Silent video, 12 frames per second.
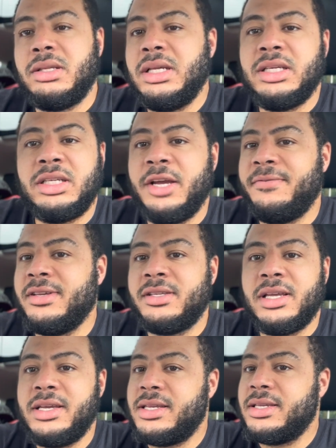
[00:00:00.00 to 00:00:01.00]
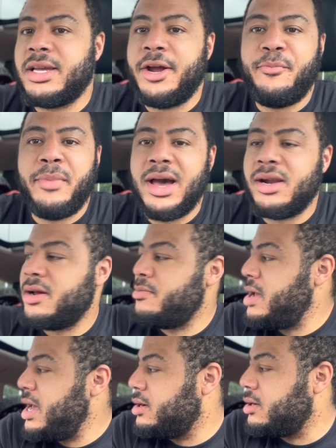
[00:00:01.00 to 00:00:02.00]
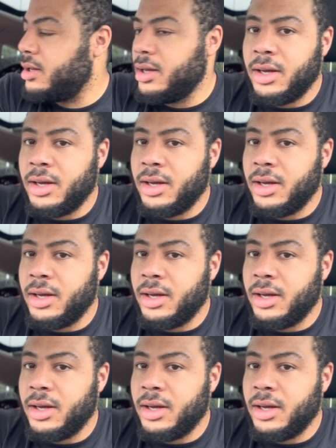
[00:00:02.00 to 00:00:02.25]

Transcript: this shift is, is, is getting better and better.